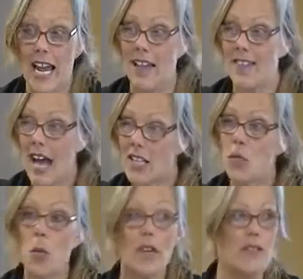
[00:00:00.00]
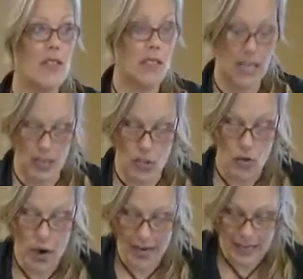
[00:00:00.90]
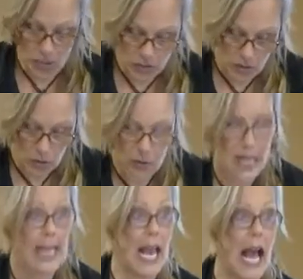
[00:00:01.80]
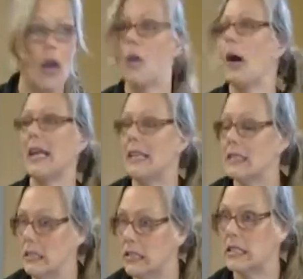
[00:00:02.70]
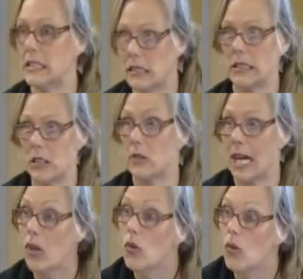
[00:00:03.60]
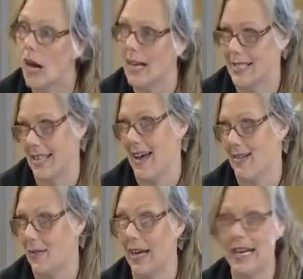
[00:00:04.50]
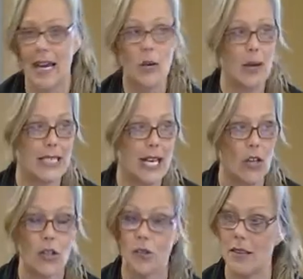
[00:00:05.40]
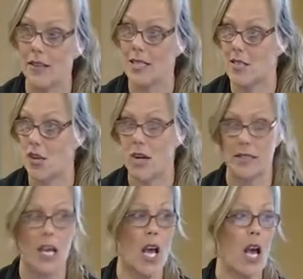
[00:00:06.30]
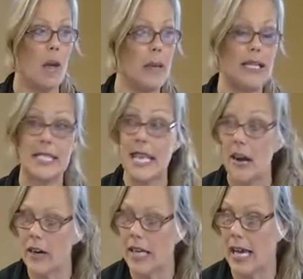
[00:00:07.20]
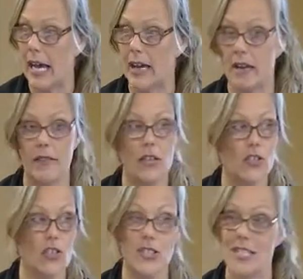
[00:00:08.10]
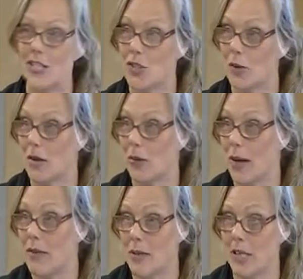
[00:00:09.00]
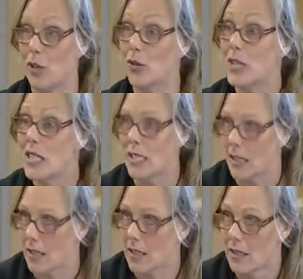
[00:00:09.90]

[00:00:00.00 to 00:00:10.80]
And that's one of the things trying to communicate. How do I tell you guys that, right? How do I tell you that this dog's a big scaredy cat and then turns into a raving lunatic?